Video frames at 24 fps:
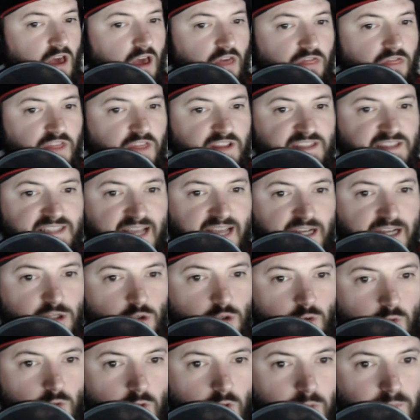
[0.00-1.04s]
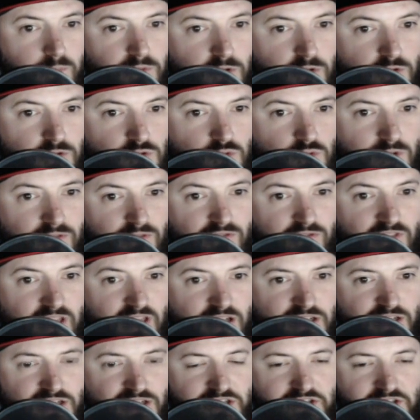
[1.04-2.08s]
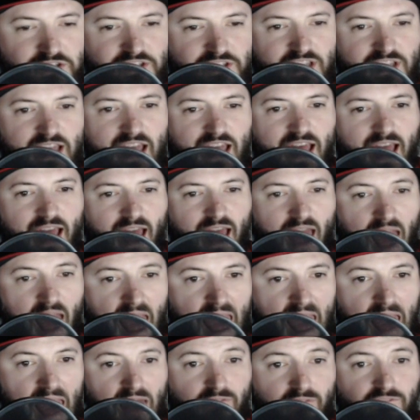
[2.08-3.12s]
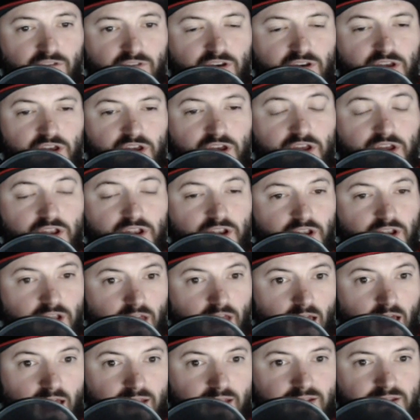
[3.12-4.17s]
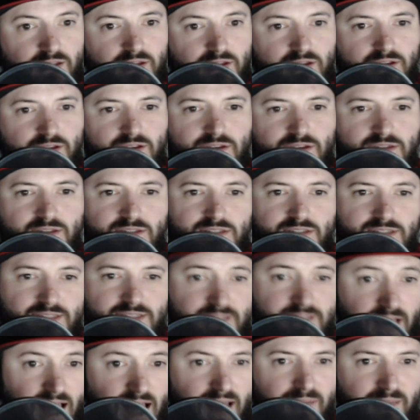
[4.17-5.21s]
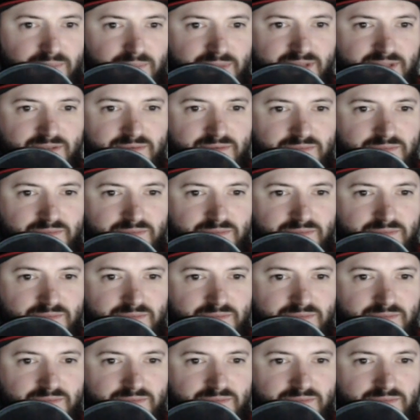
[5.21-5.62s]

The sexual abuse revelations have not stopped.